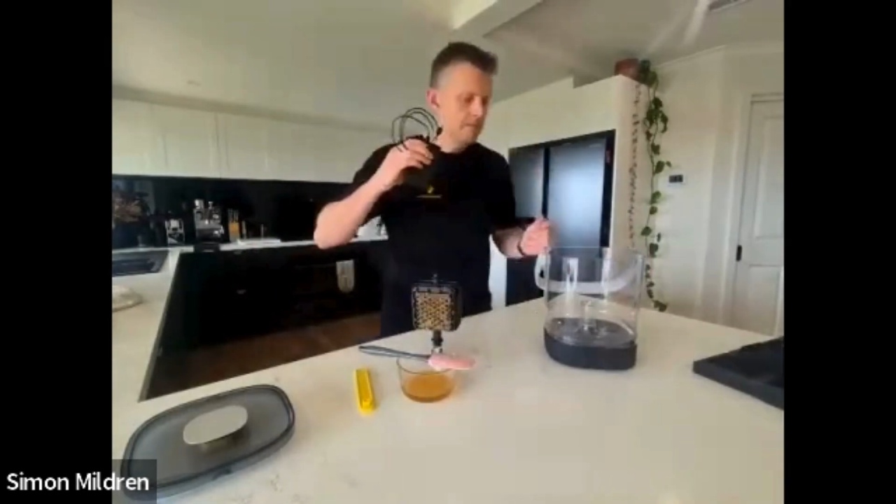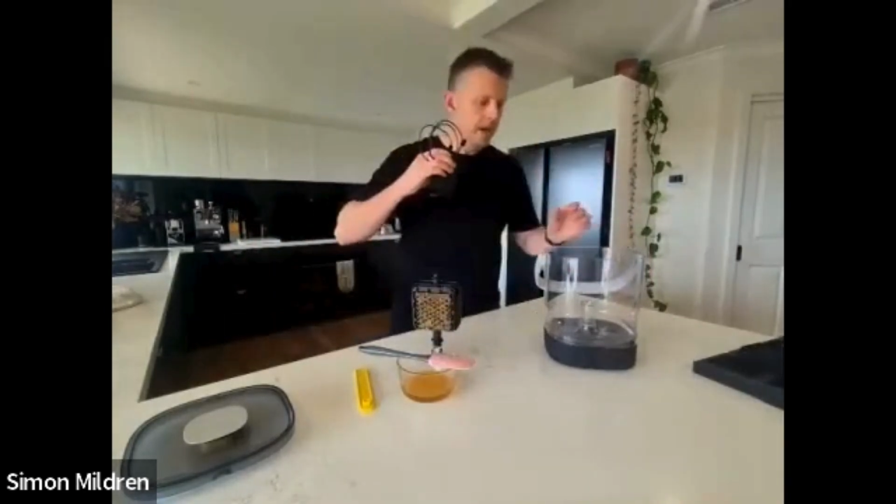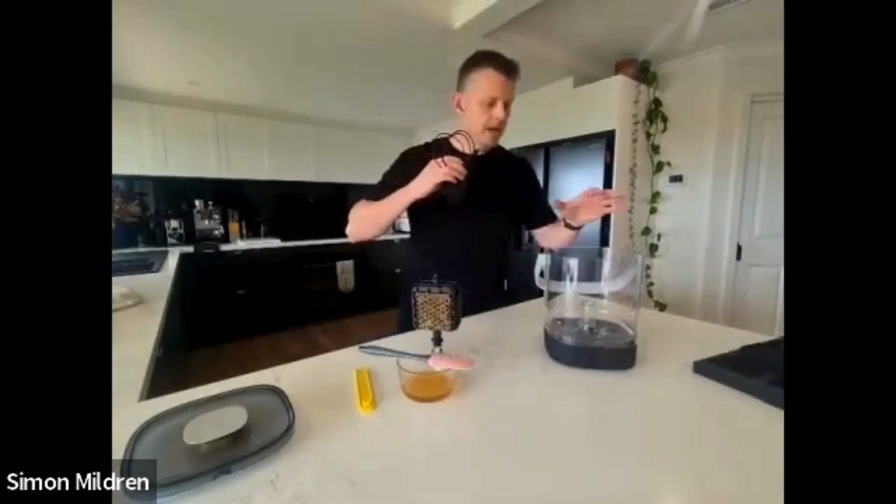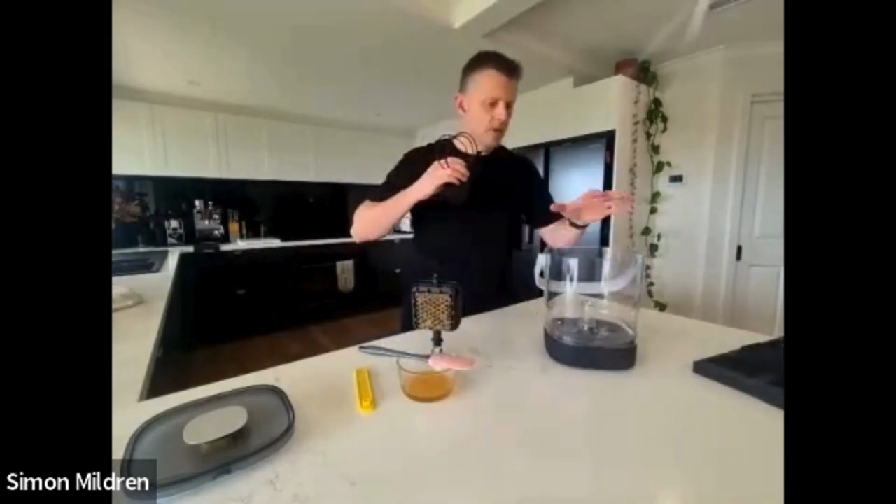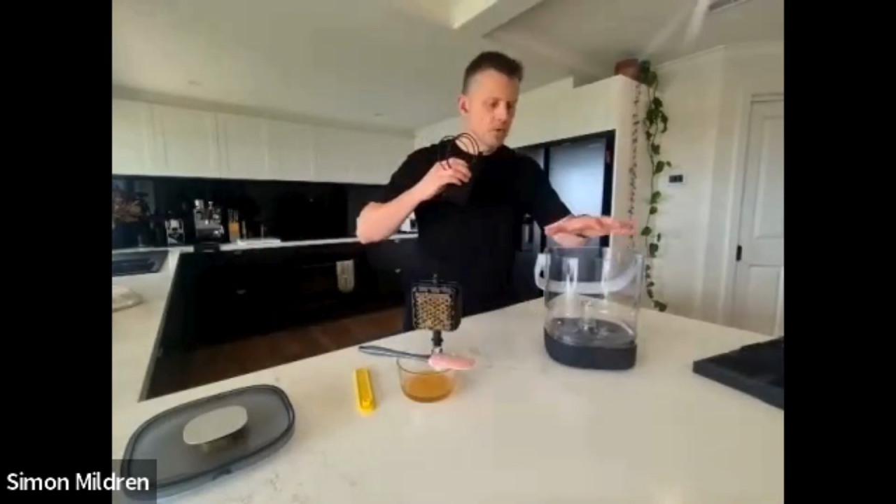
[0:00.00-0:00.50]

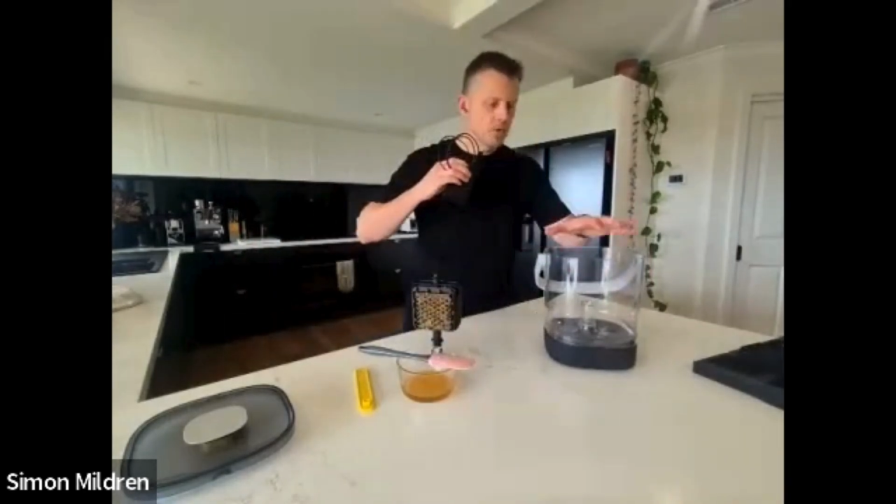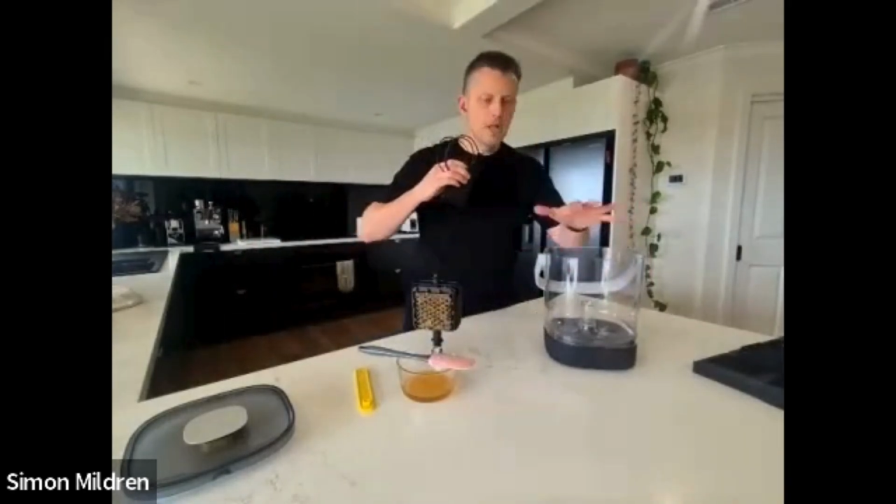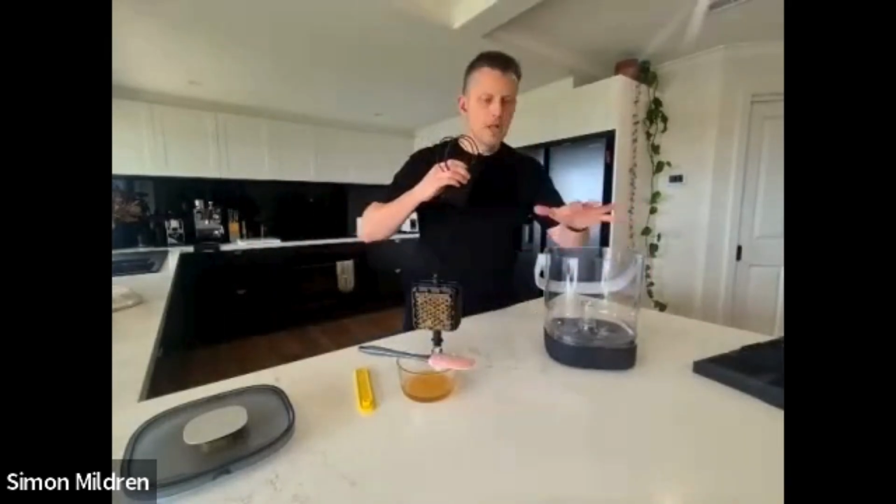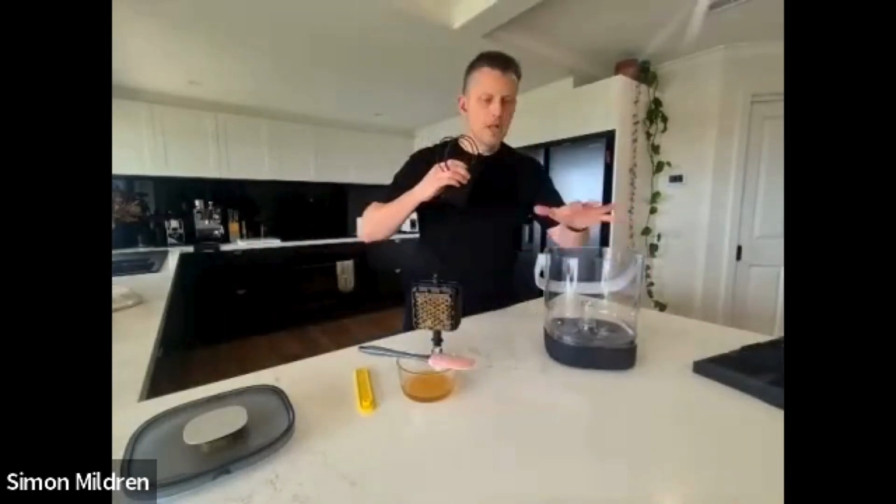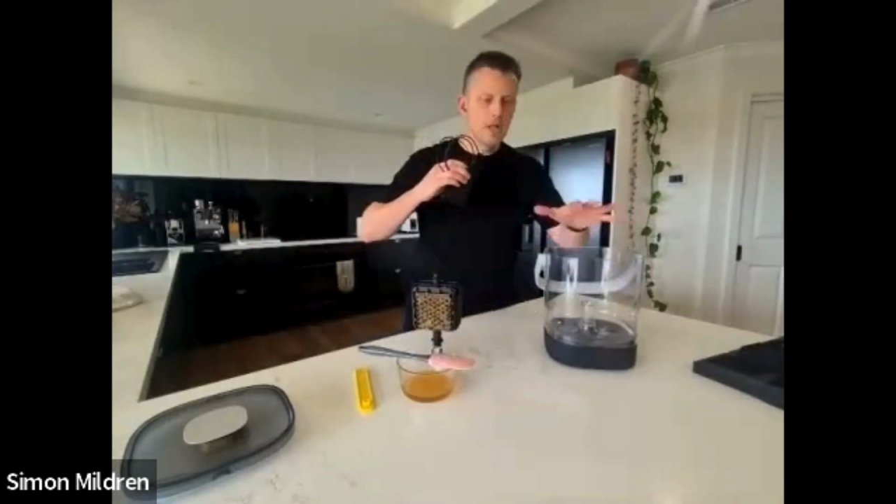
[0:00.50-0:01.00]
But it
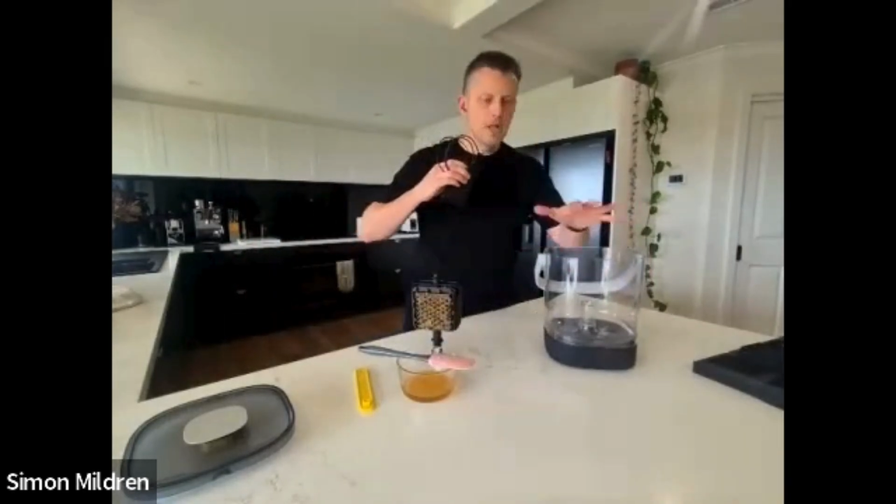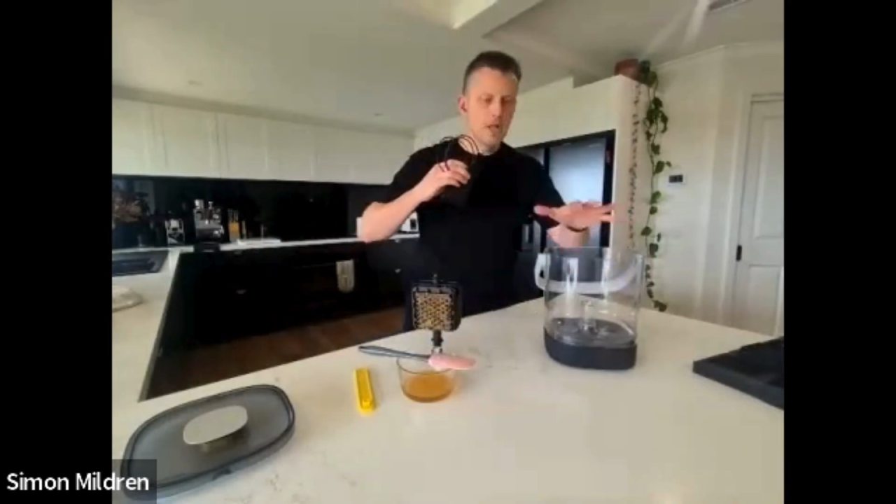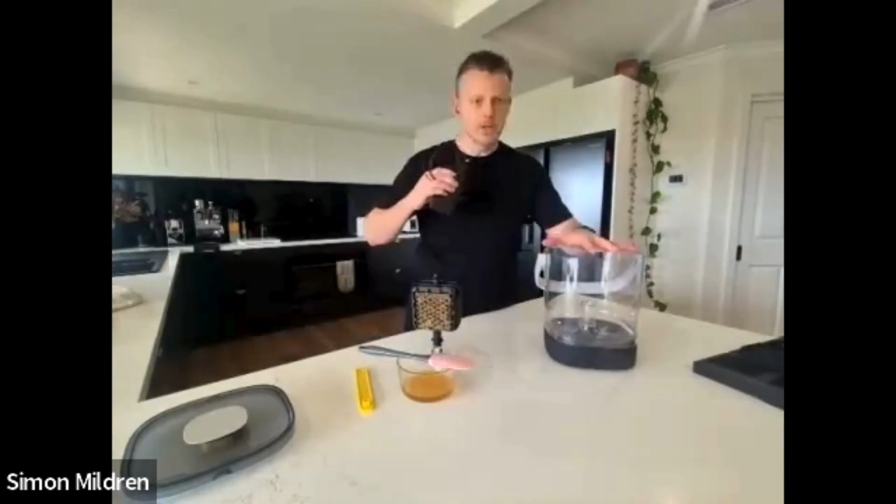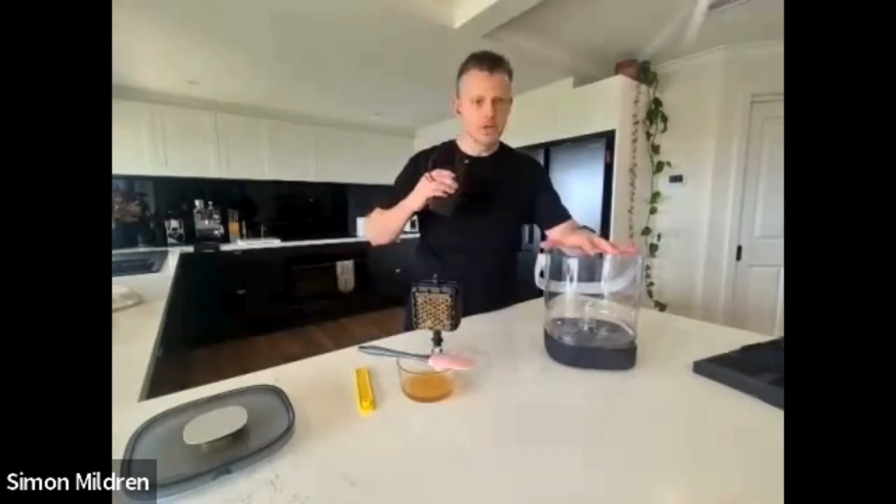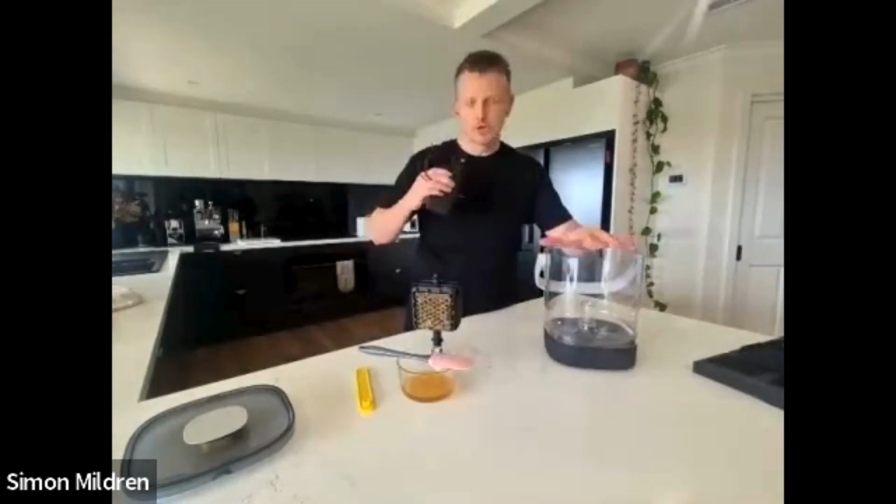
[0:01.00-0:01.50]
will harvest
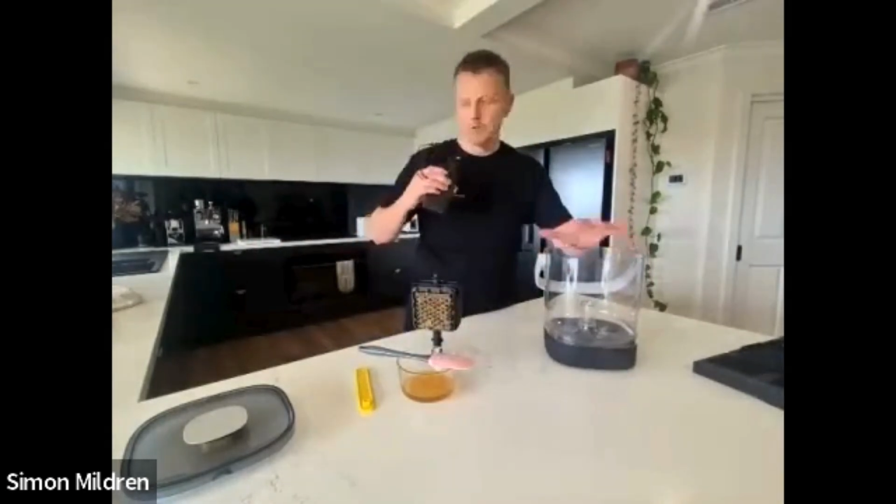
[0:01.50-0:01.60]
about 2